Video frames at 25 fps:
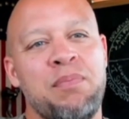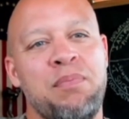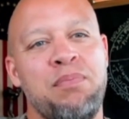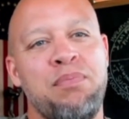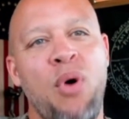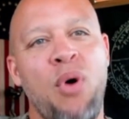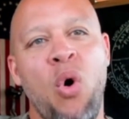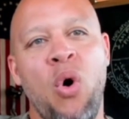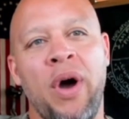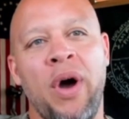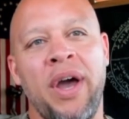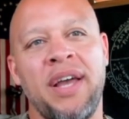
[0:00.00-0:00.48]

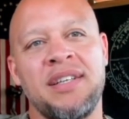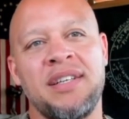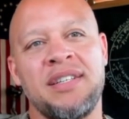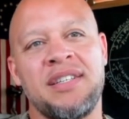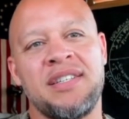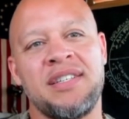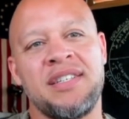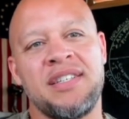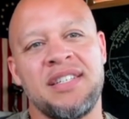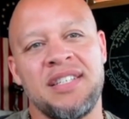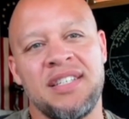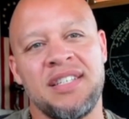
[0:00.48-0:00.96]

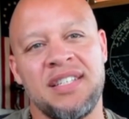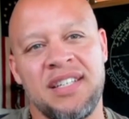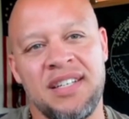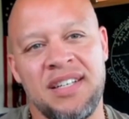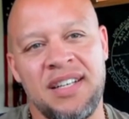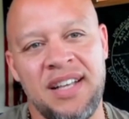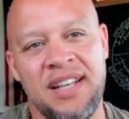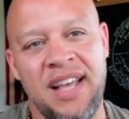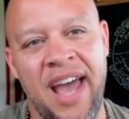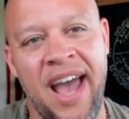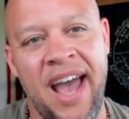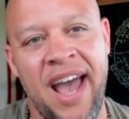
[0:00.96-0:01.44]
boys
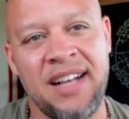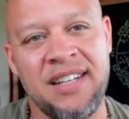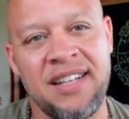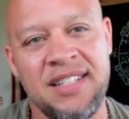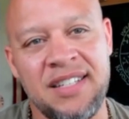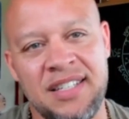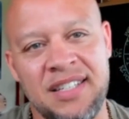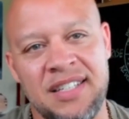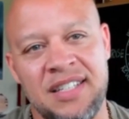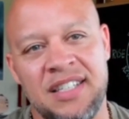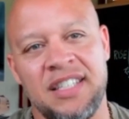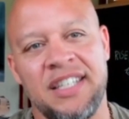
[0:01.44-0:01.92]

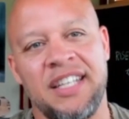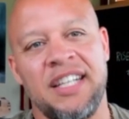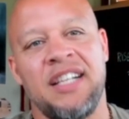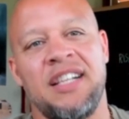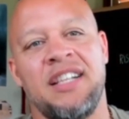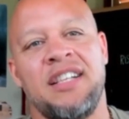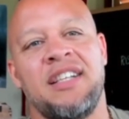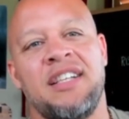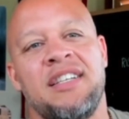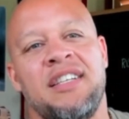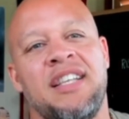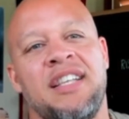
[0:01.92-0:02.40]
act a
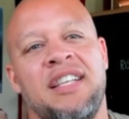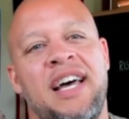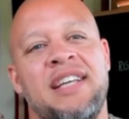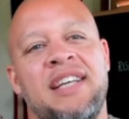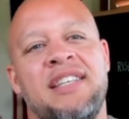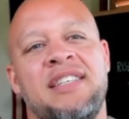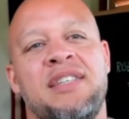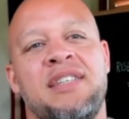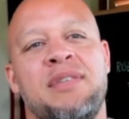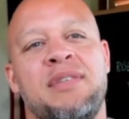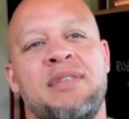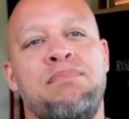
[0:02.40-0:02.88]
little
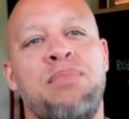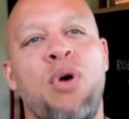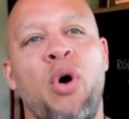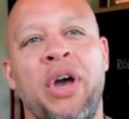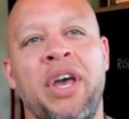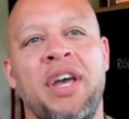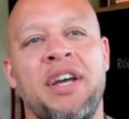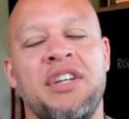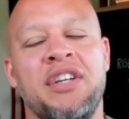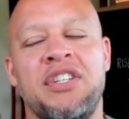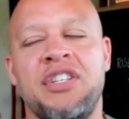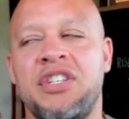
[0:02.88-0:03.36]
less
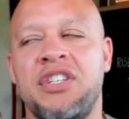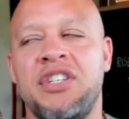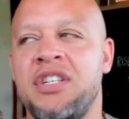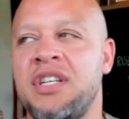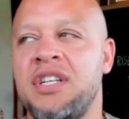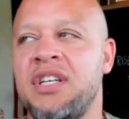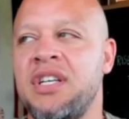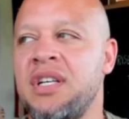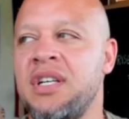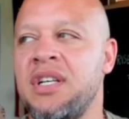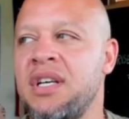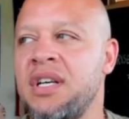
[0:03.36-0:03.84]
boyish.
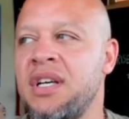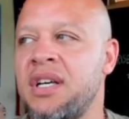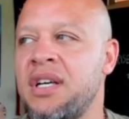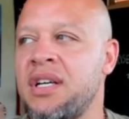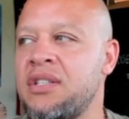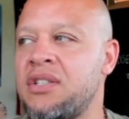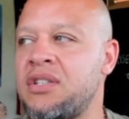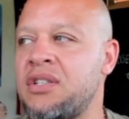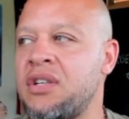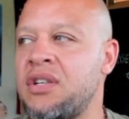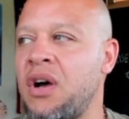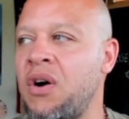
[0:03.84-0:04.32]

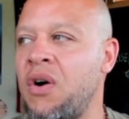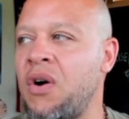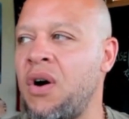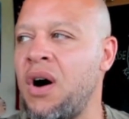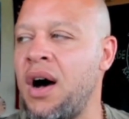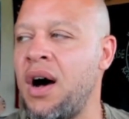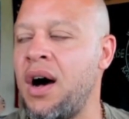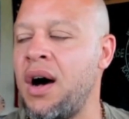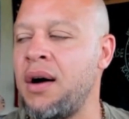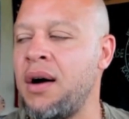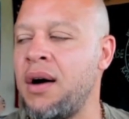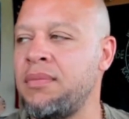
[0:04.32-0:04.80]
And so
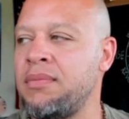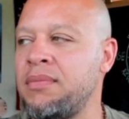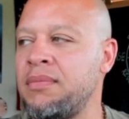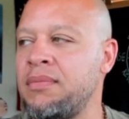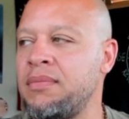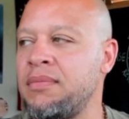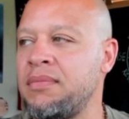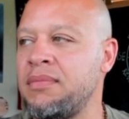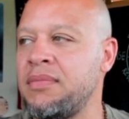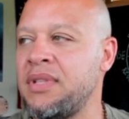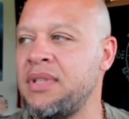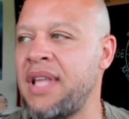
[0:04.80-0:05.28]

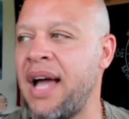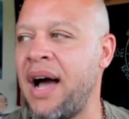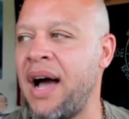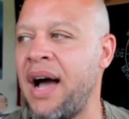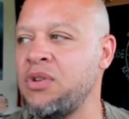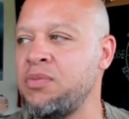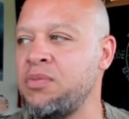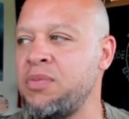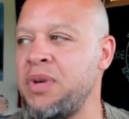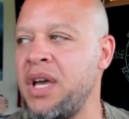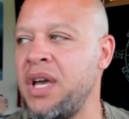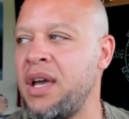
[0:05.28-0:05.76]
um, that
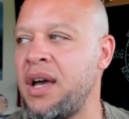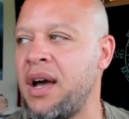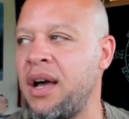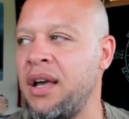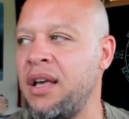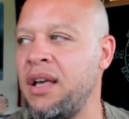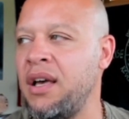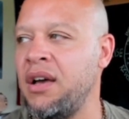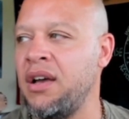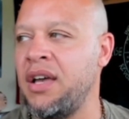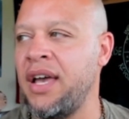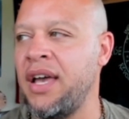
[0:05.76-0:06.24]
was me.
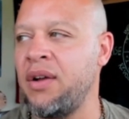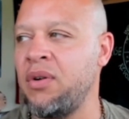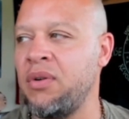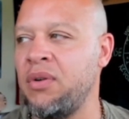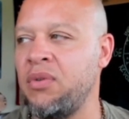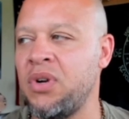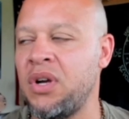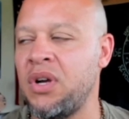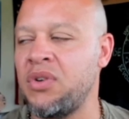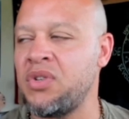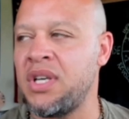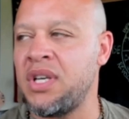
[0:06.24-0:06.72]
Again,
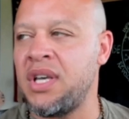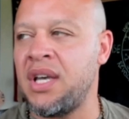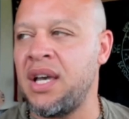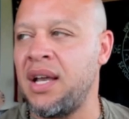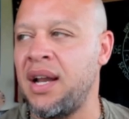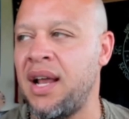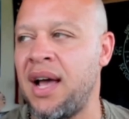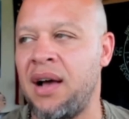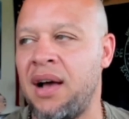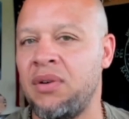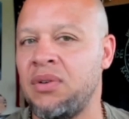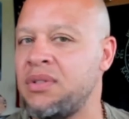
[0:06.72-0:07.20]
when I was a
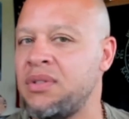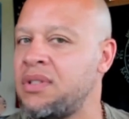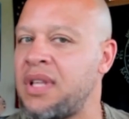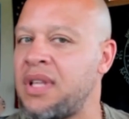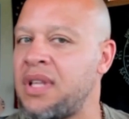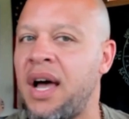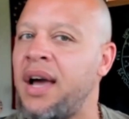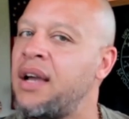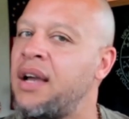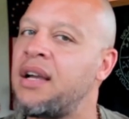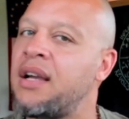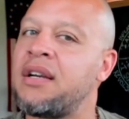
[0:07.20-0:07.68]
kid, I was
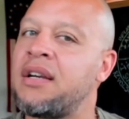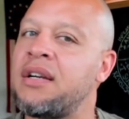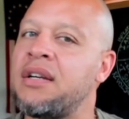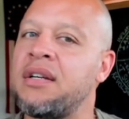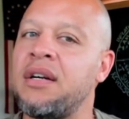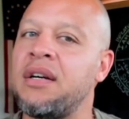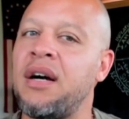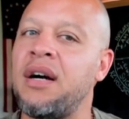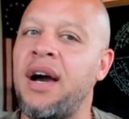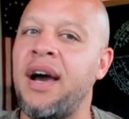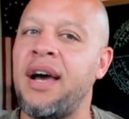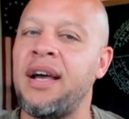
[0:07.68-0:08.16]
like,
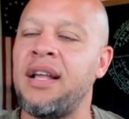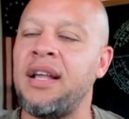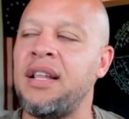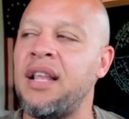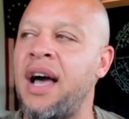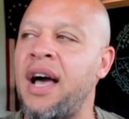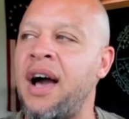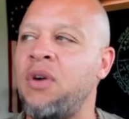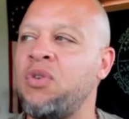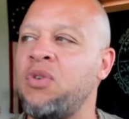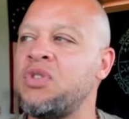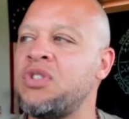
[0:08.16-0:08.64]
I,
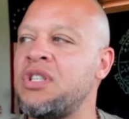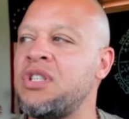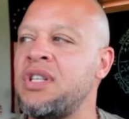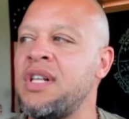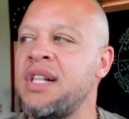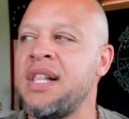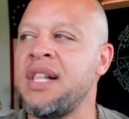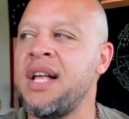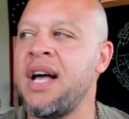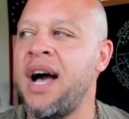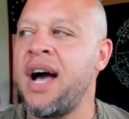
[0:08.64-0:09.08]
I was,